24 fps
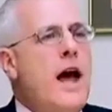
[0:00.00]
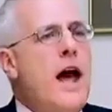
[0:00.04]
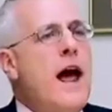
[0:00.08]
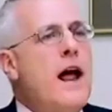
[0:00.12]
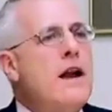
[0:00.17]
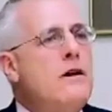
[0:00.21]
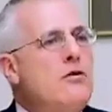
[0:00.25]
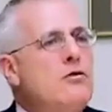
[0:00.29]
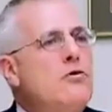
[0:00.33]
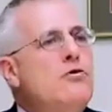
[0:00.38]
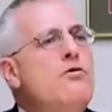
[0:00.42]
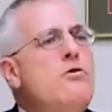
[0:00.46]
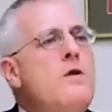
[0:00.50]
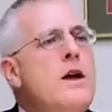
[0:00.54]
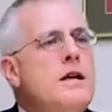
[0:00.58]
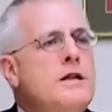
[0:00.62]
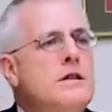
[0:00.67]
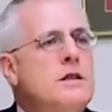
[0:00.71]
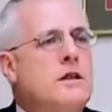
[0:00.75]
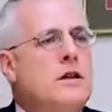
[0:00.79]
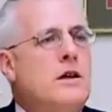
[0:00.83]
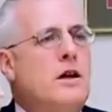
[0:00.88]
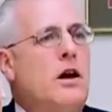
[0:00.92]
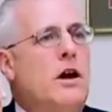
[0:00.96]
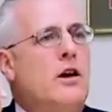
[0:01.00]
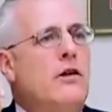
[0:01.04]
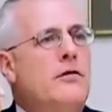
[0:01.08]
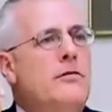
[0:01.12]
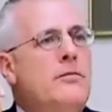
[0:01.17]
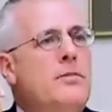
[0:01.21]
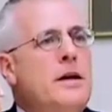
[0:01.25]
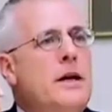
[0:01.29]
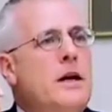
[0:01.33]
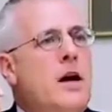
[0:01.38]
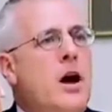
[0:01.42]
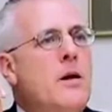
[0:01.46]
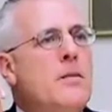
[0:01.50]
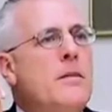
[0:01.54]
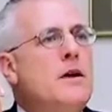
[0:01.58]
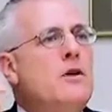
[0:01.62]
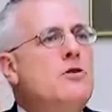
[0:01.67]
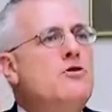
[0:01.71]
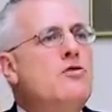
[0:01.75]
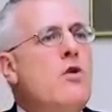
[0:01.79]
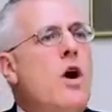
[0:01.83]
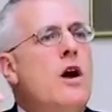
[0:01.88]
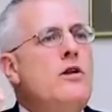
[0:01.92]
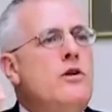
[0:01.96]
at risk of becoming
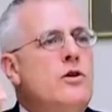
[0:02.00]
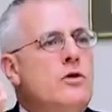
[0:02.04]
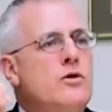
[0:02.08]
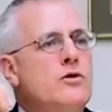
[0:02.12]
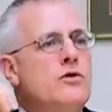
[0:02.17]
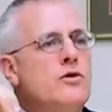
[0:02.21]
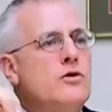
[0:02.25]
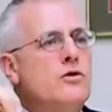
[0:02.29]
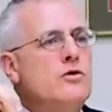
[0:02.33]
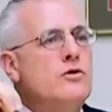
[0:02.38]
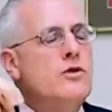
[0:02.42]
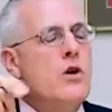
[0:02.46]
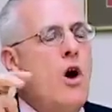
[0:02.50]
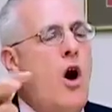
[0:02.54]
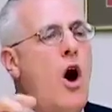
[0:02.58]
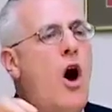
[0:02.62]
drug users